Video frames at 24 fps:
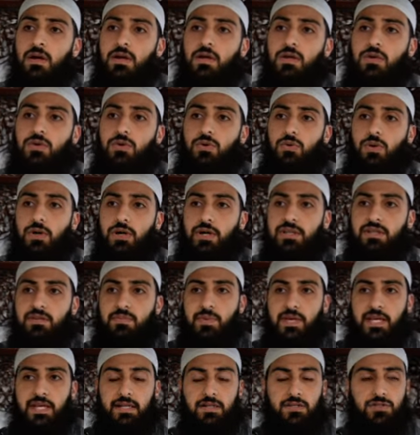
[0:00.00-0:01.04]
You weren't
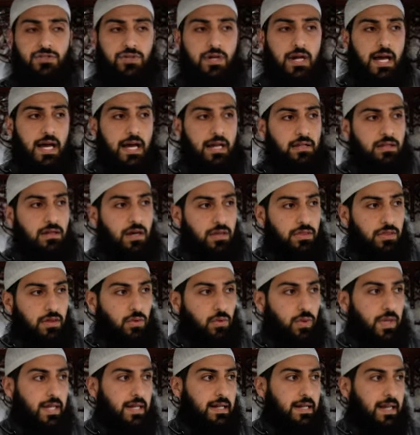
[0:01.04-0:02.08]
being dragged on the
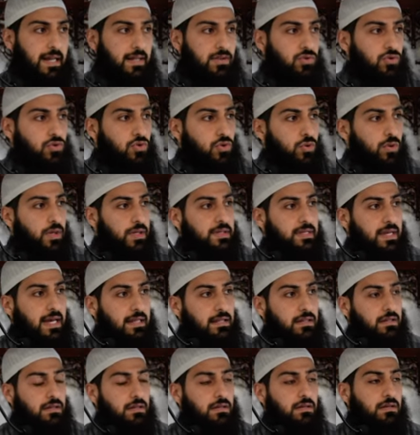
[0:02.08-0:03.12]
weekend to
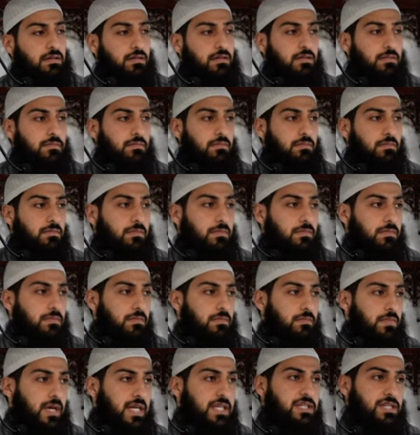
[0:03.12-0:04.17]
attend
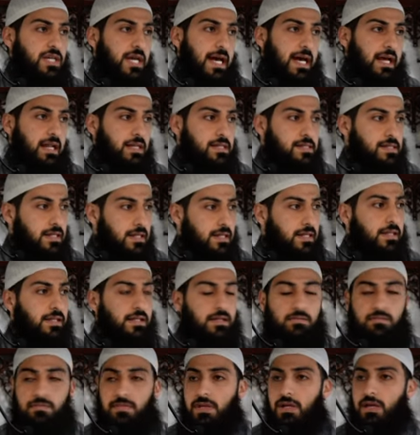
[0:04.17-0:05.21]
majalis
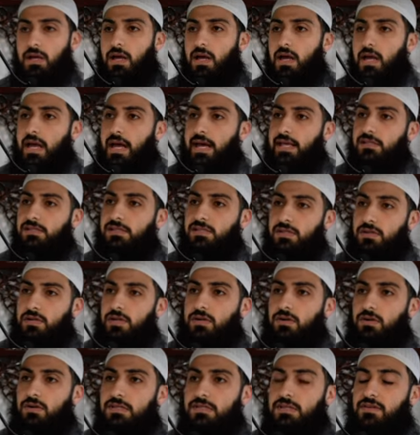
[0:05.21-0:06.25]
al-ilm and
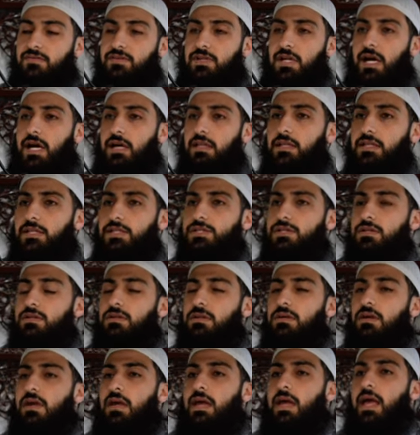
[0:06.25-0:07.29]
circles of knowledge.
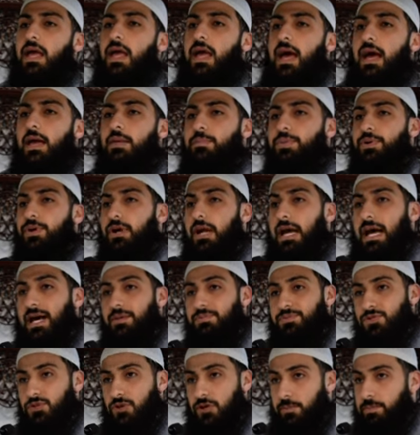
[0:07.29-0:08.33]
And
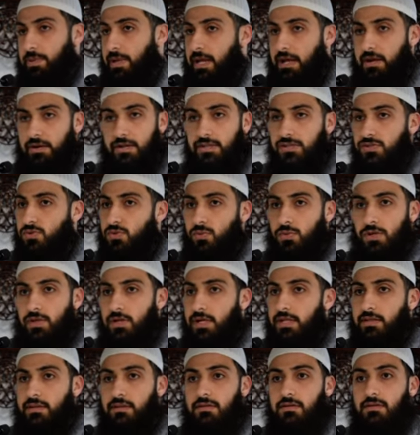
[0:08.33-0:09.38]
perhaps your parents
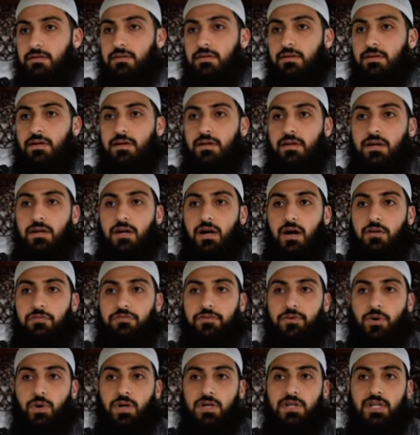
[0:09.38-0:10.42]
weren't
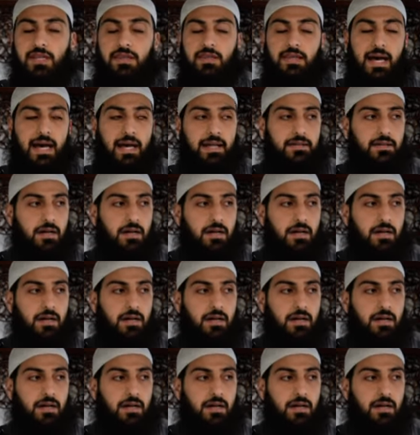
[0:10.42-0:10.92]
afforded that